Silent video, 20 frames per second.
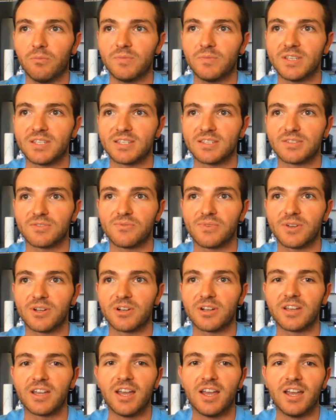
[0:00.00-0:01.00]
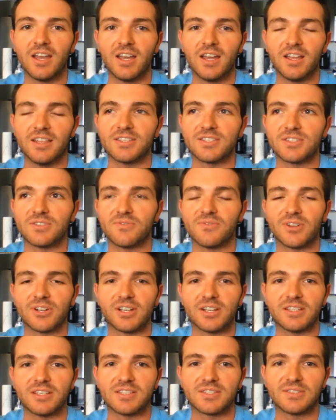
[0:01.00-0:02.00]
this is a
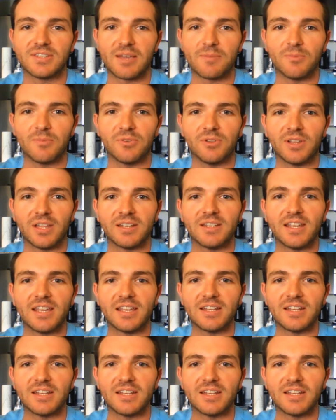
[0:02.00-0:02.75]
very stable and